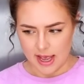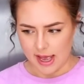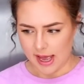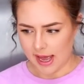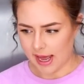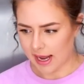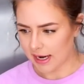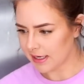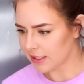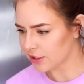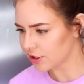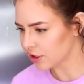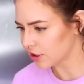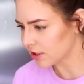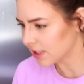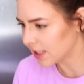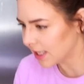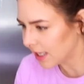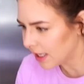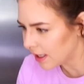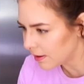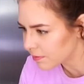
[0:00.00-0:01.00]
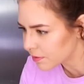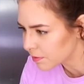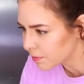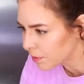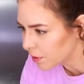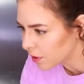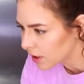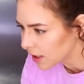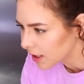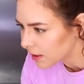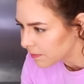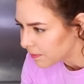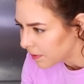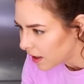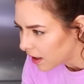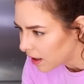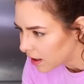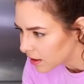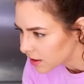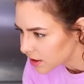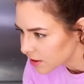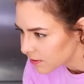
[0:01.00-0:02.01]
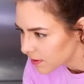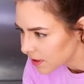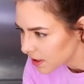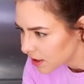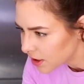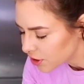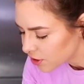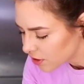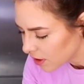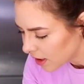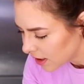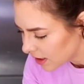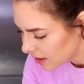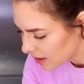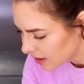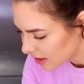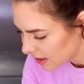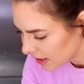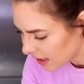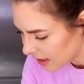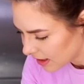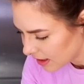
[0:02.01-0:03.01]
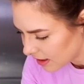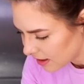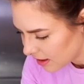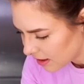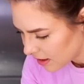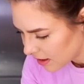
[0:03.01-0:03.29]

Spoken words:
and it just keeps pulling apart. So we're gonna try this together.